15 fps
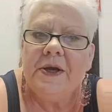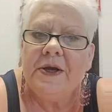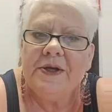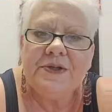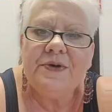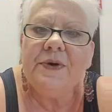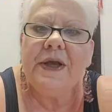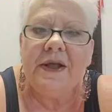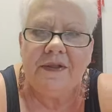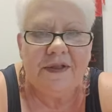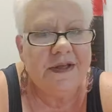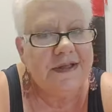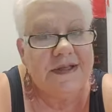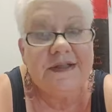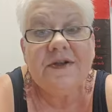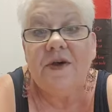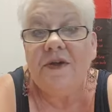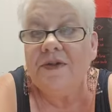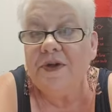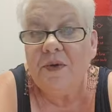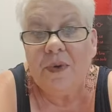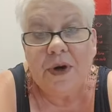So again, this is all
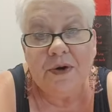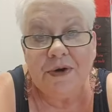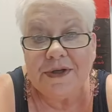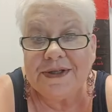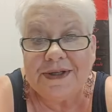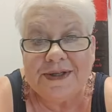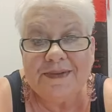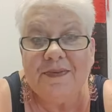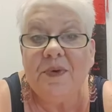the awarenesses.